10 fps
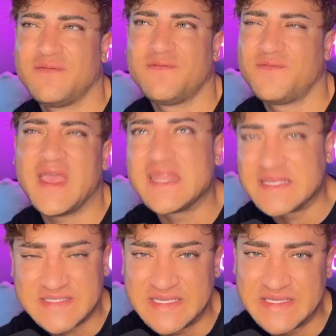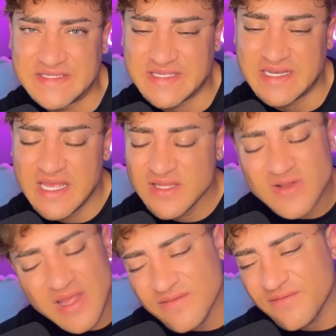fantasies and
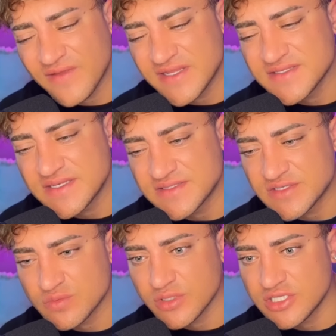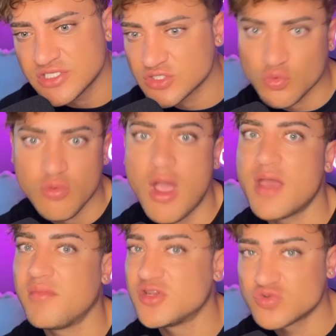they're not even fantasies it's really just
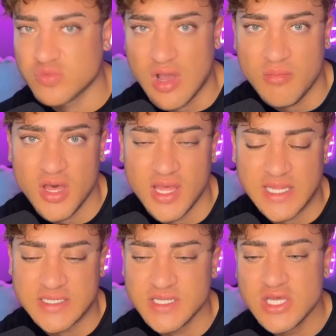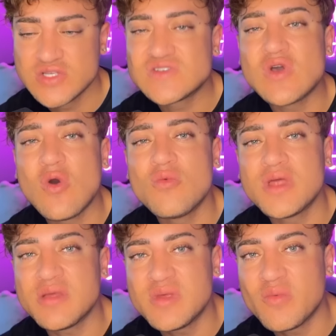crime and trauma and so
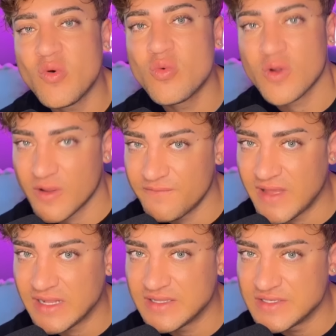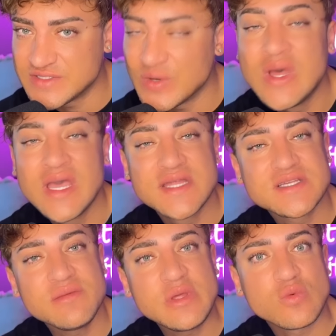many people were affected so it's
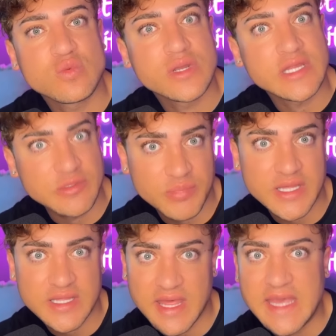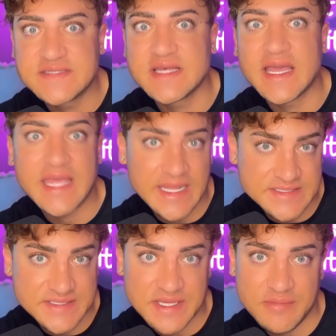going to be a really big case against